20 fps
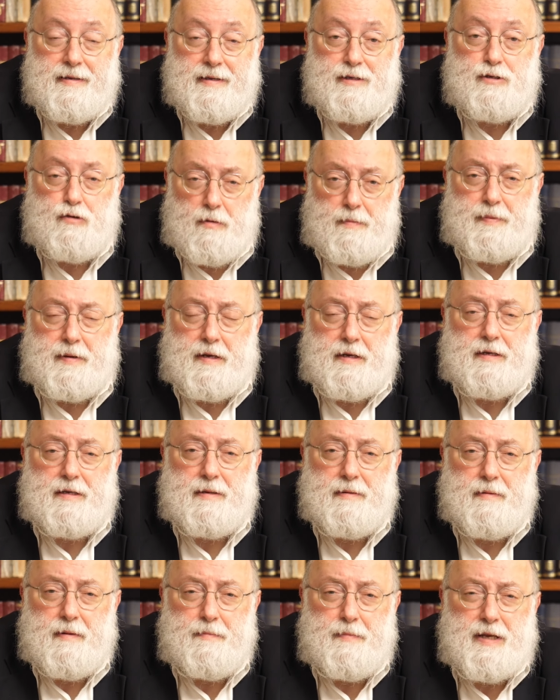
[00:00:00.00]
True
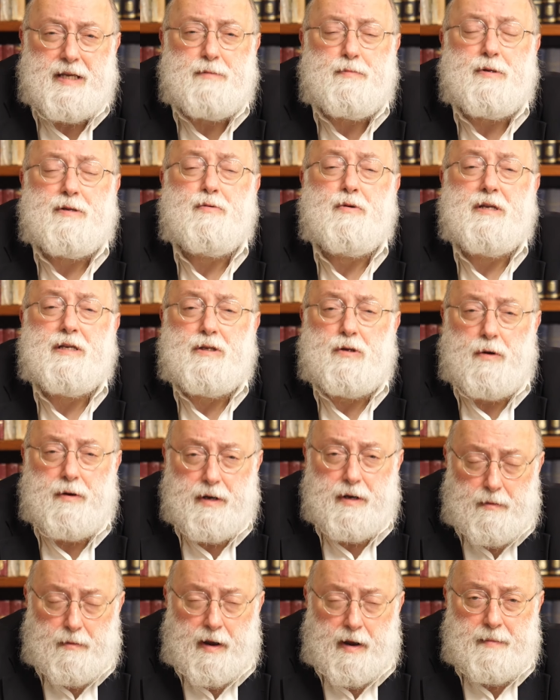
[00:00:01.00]
peace. Peace between
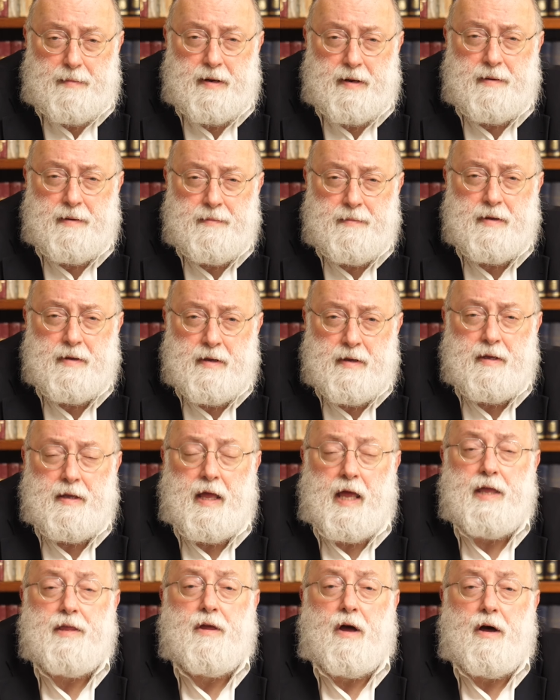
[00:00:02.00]
Saudi Arabia
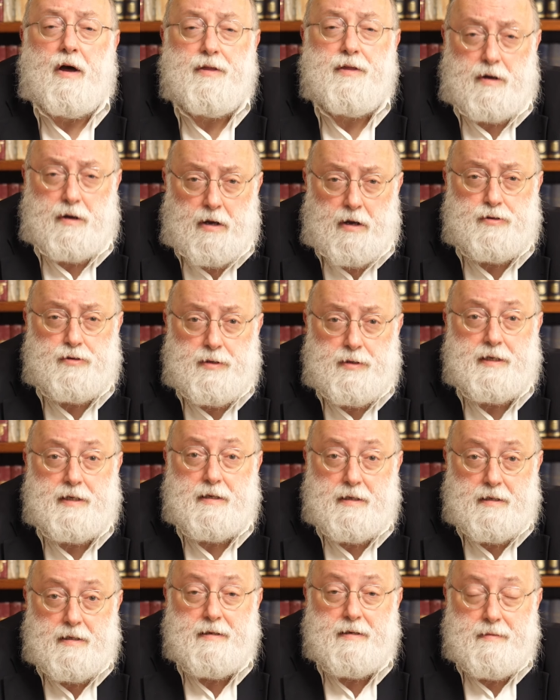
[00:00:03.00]
and the other
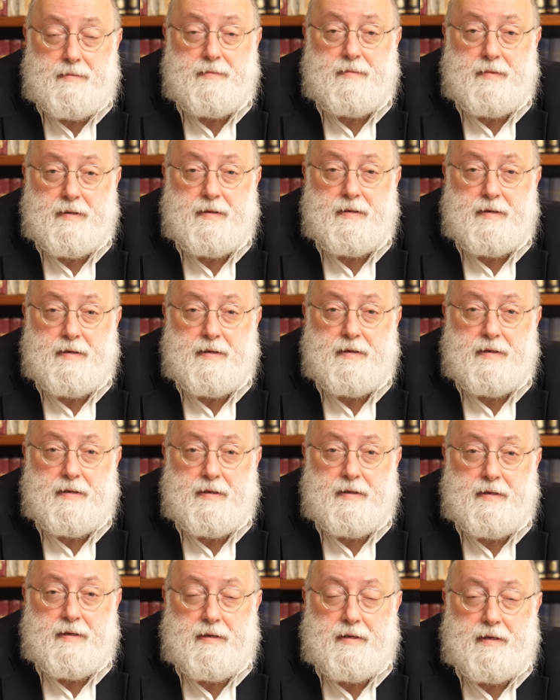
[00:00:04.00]
countries
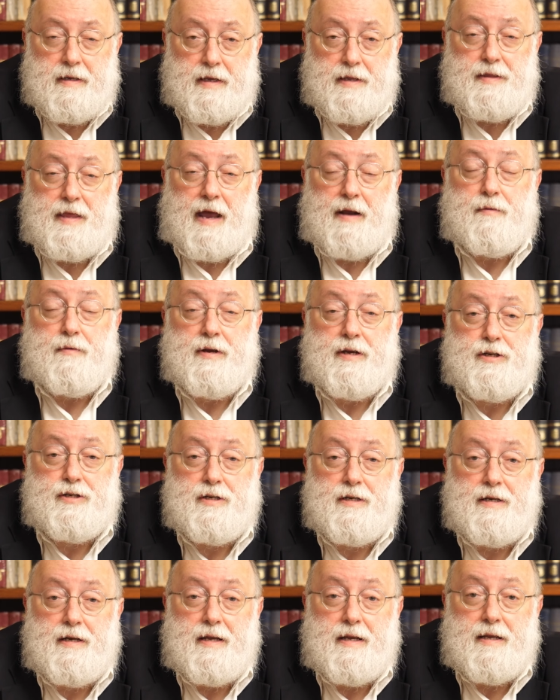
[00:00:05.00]
in that
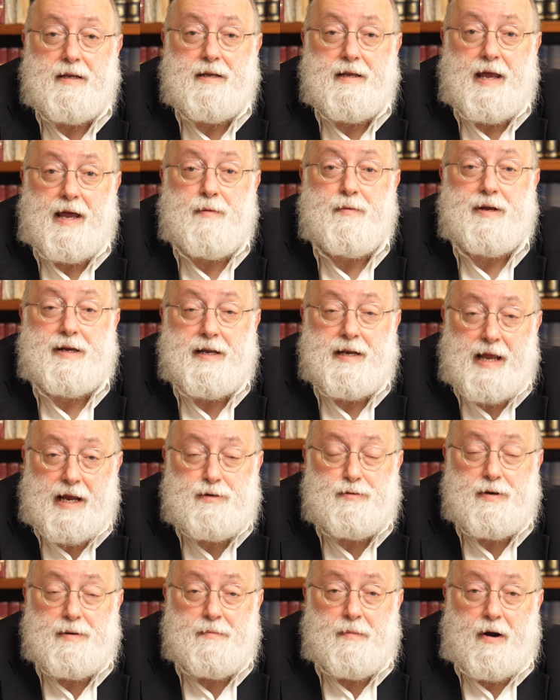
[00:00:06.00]
region, and we can
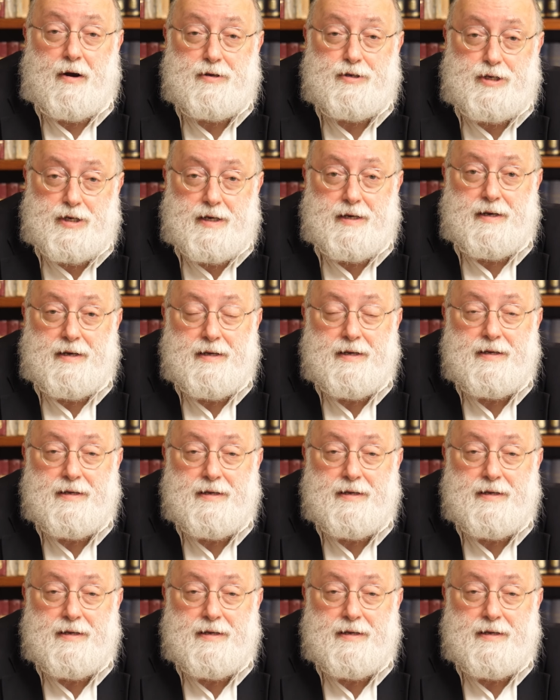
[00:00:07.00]
actually march in